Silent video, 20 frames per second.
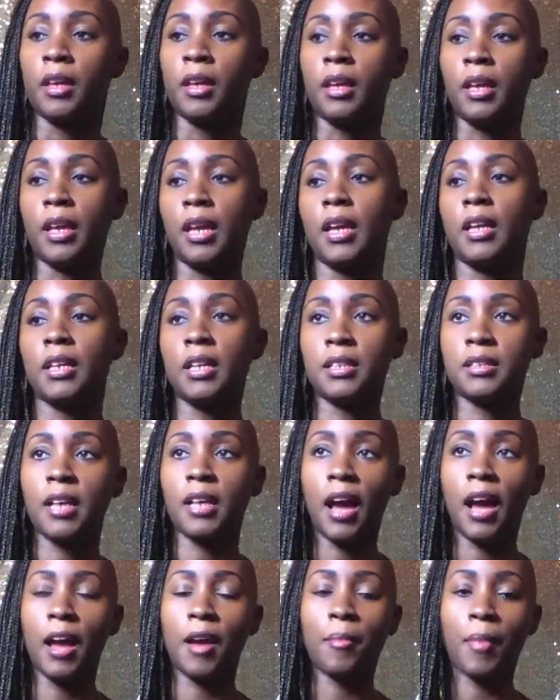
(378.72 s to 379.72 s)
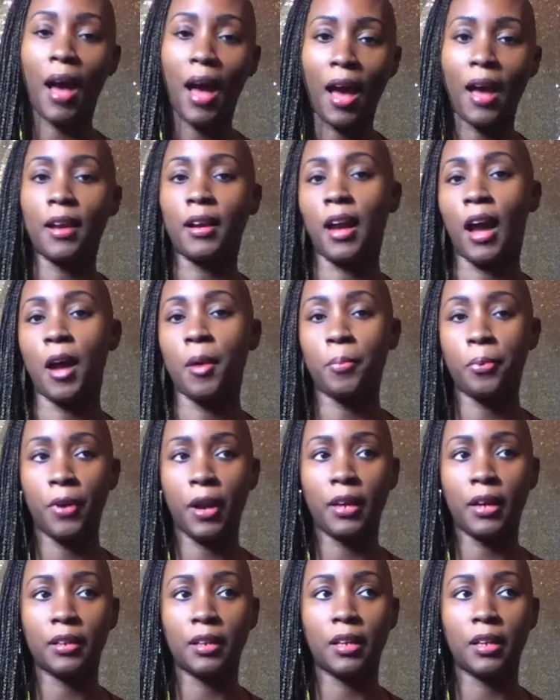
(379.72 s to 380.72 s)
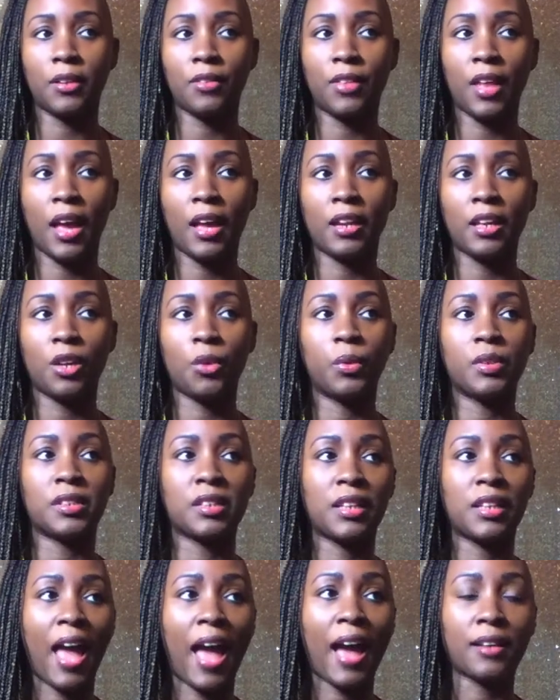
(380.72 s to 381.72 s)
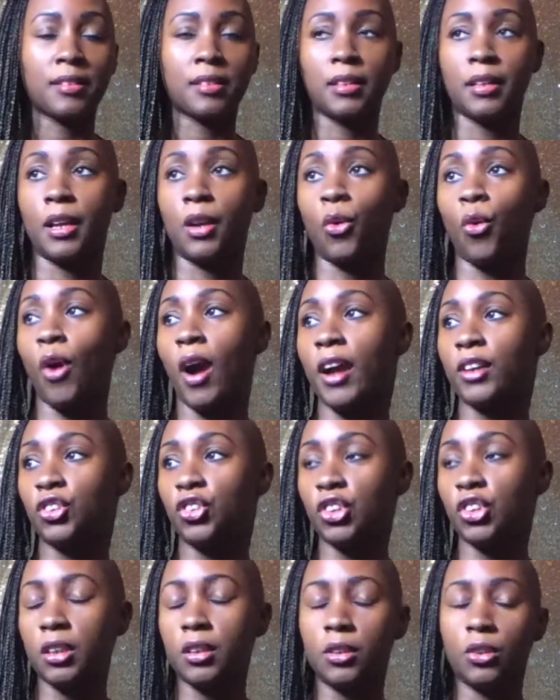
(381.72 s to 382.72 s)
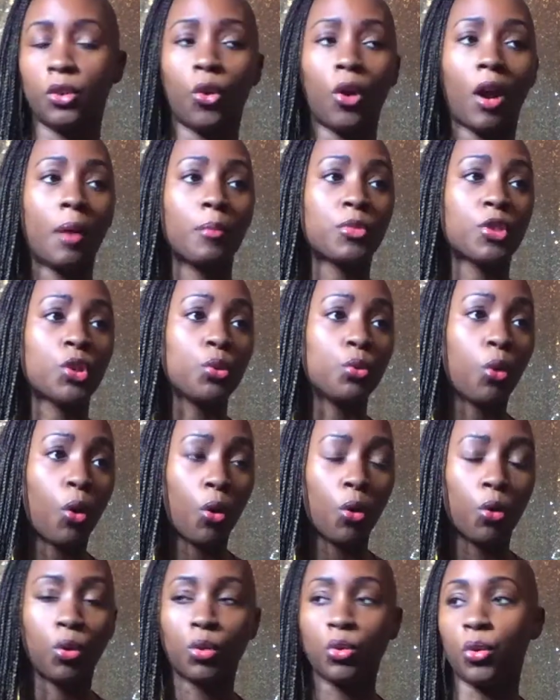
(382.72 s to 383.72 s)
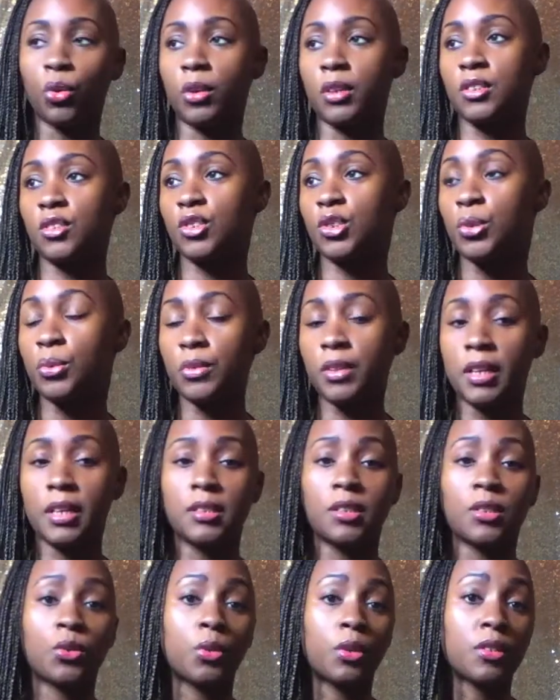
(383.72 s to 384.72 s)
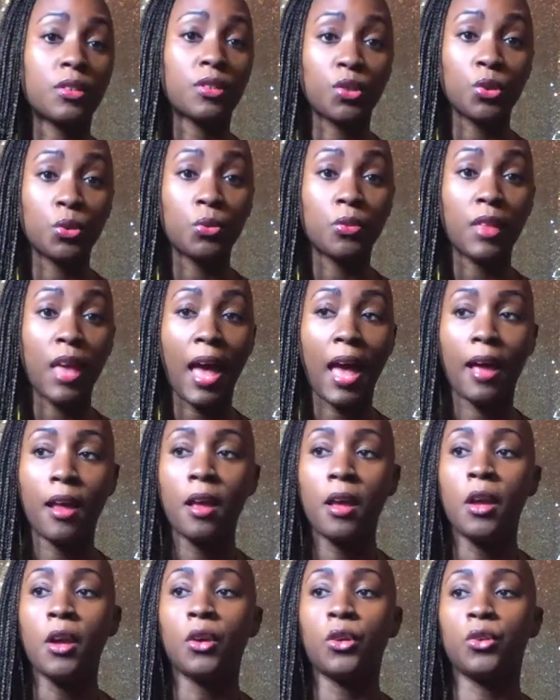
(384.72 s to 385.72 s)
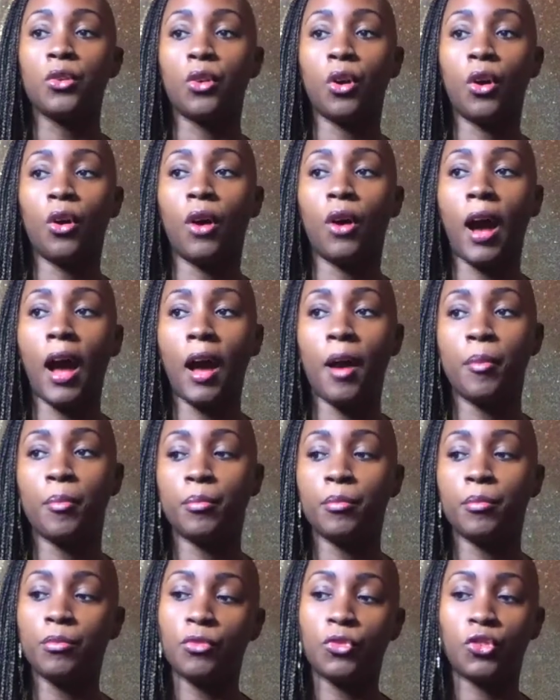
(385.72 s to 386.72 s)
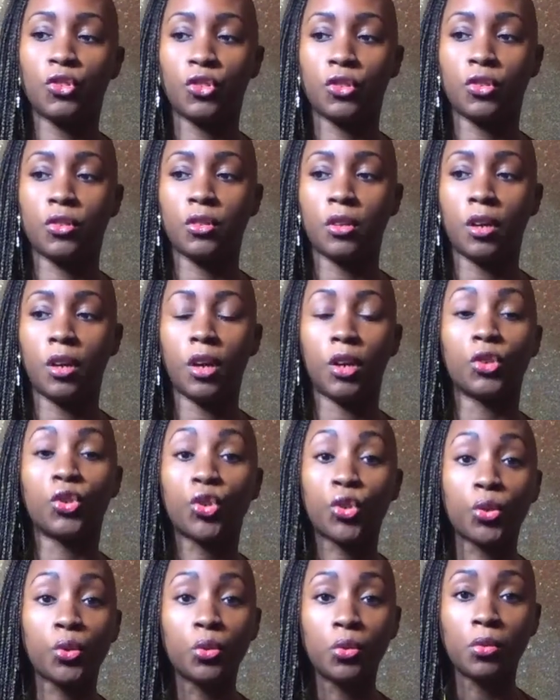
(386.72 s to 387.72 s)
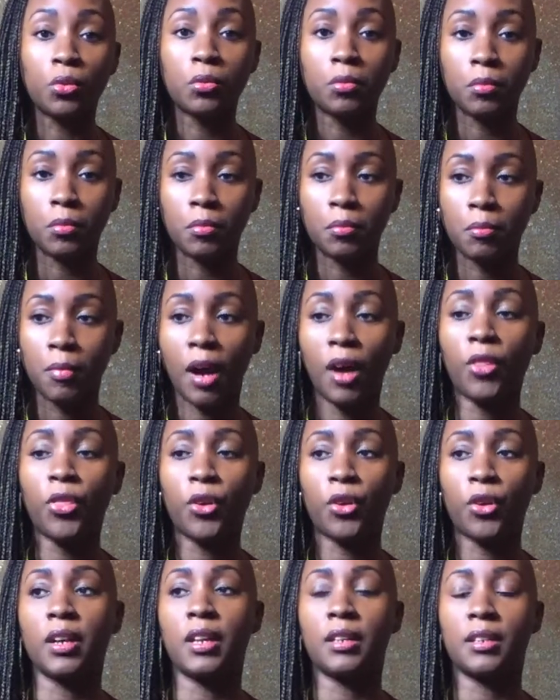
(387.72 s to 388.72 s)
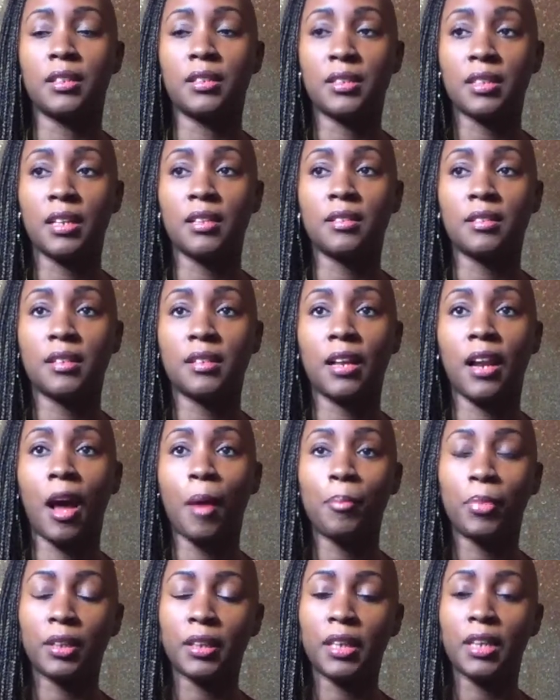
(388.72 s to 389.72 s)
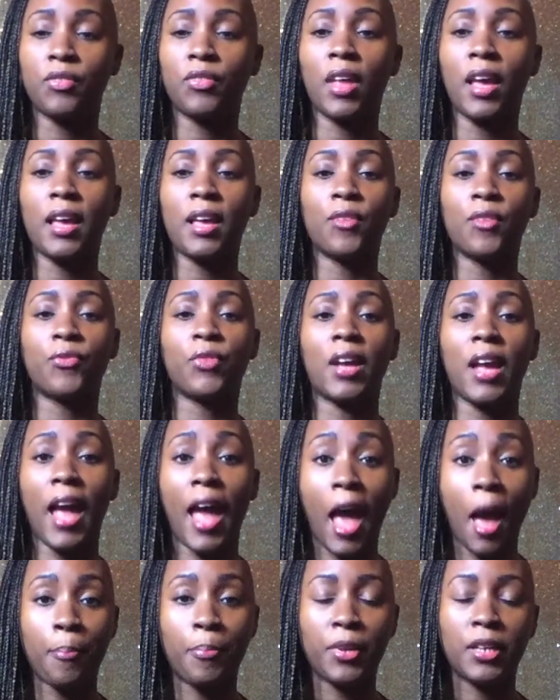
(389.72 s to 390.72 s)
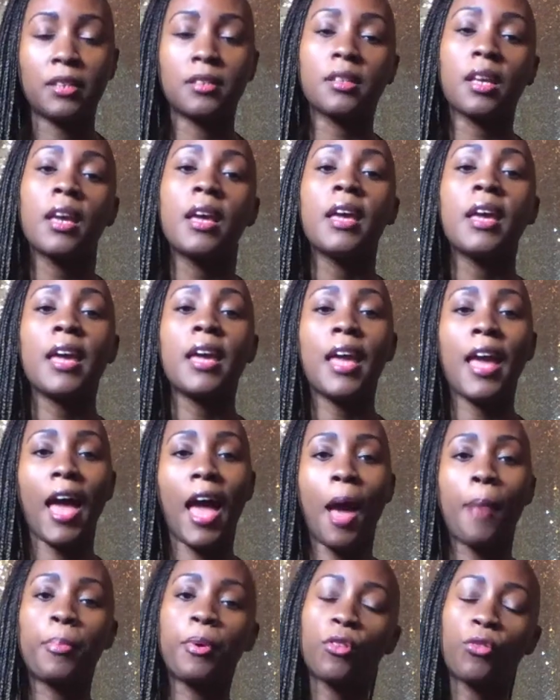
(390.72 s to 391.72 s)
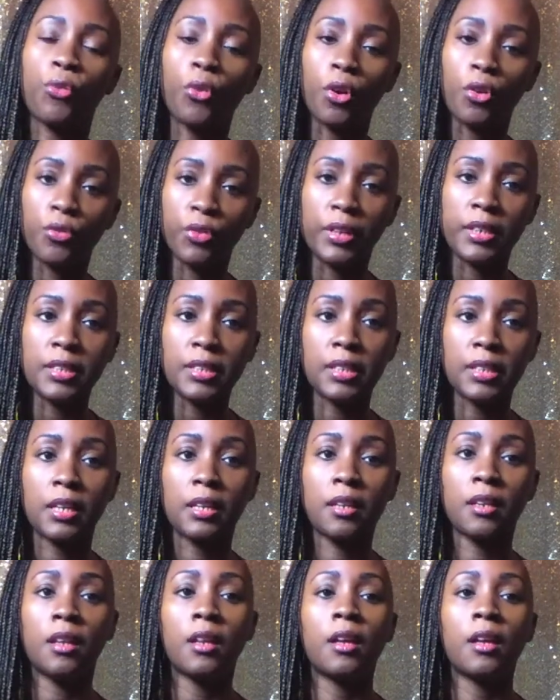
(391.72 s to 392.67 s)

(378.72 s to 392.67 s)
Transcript: anytime I got pregnant that it was an accident or I shouldn't or I'm too old or it's too this or it's too that. I'm a true mother in the sense that I believe that if it happens for a reason